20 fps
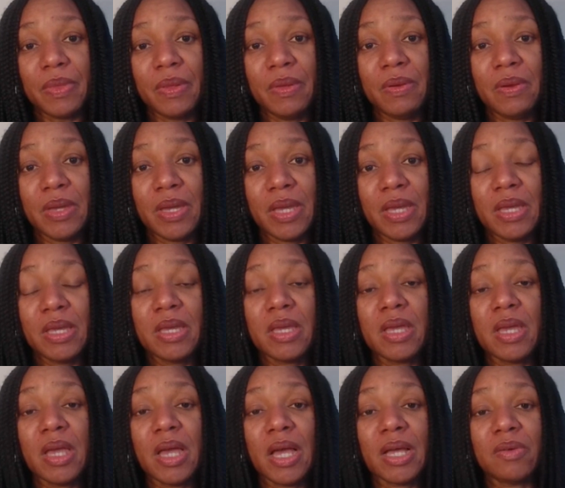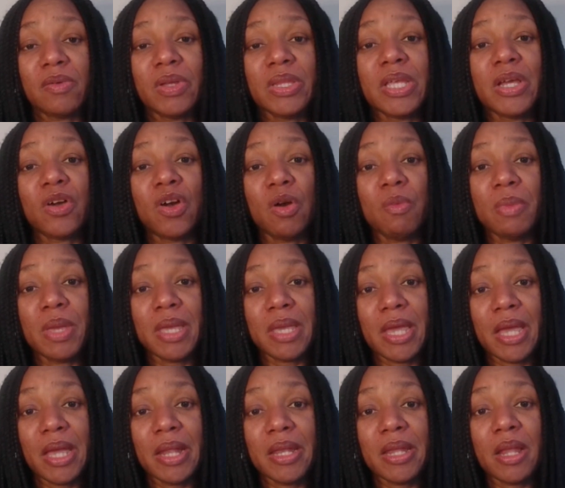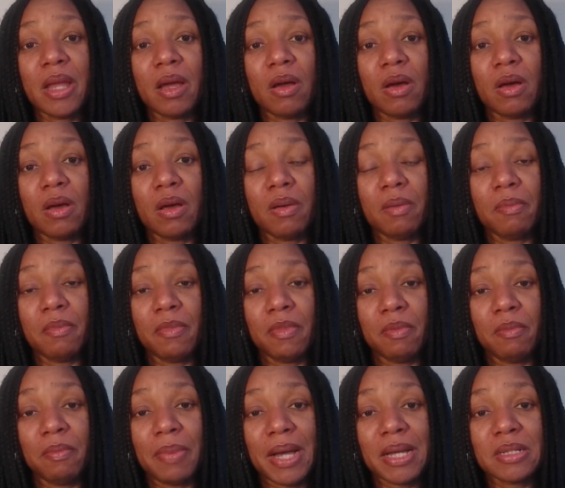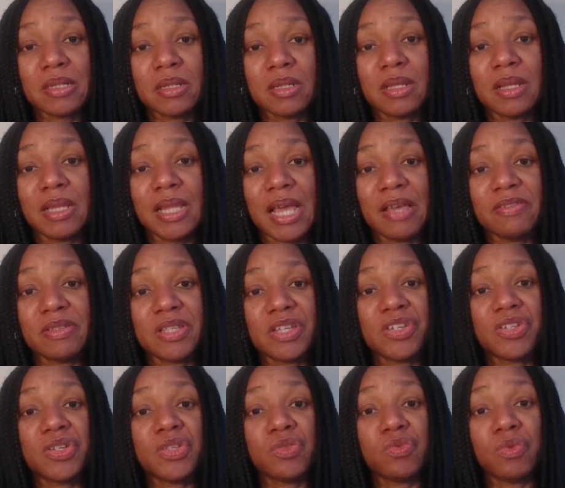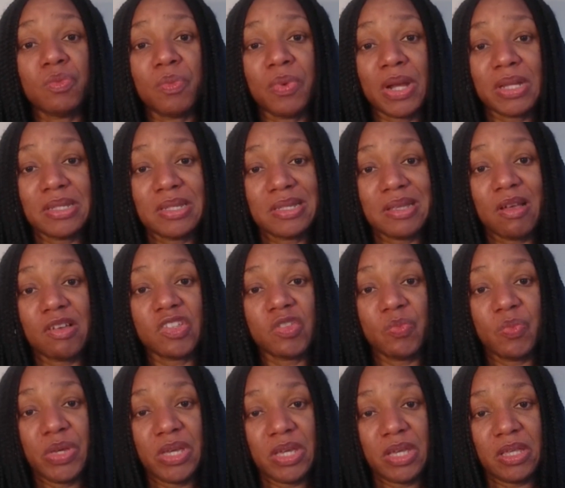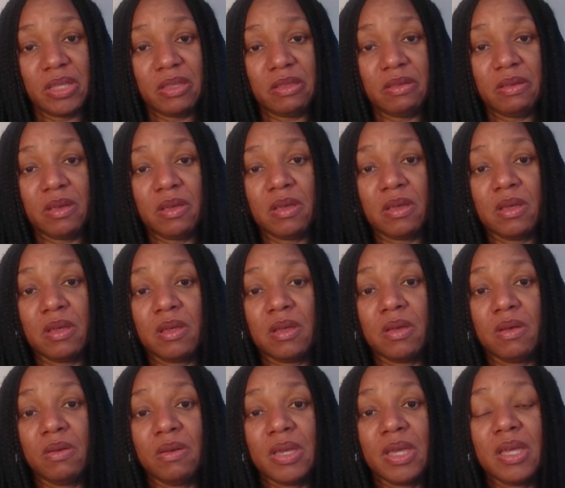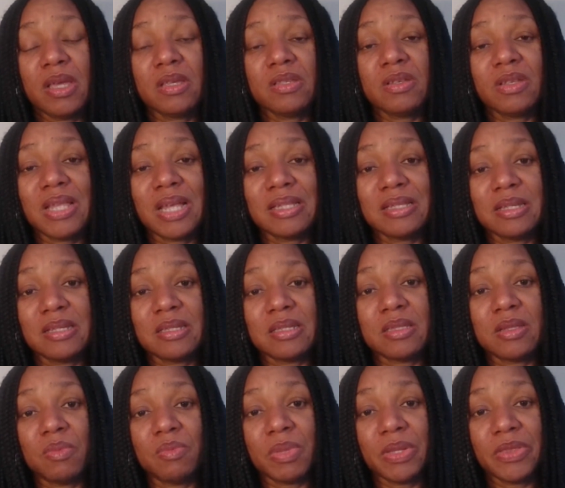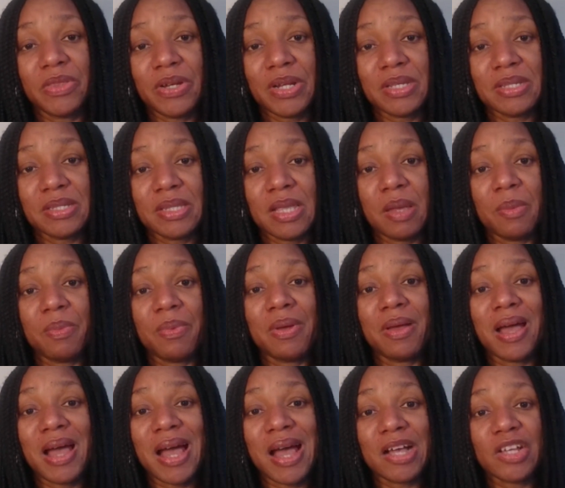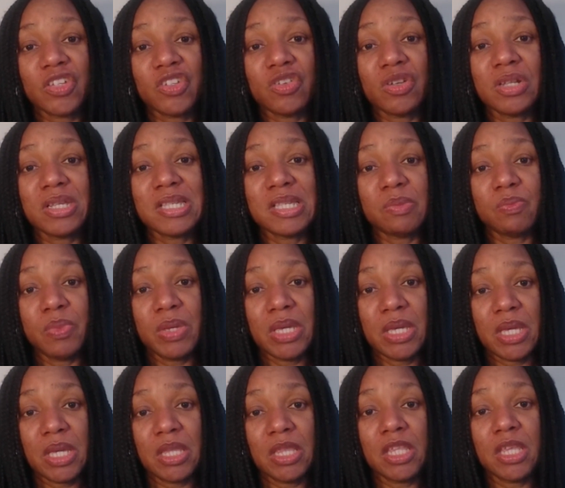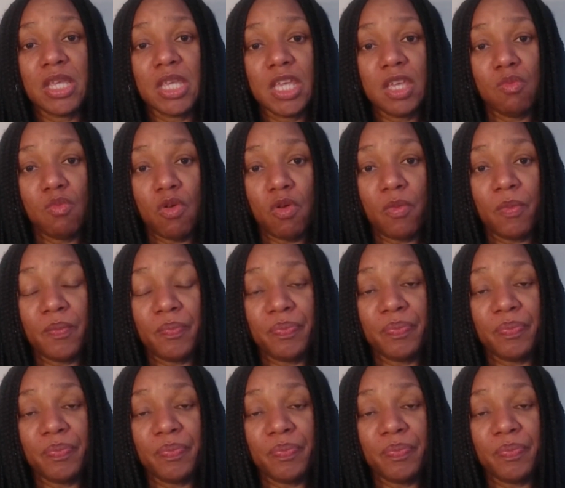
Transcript: Okay? And when they come again, back to the live sessions, we'll practice our speaking. Okay, so that is number three step, actually speaking Igbo.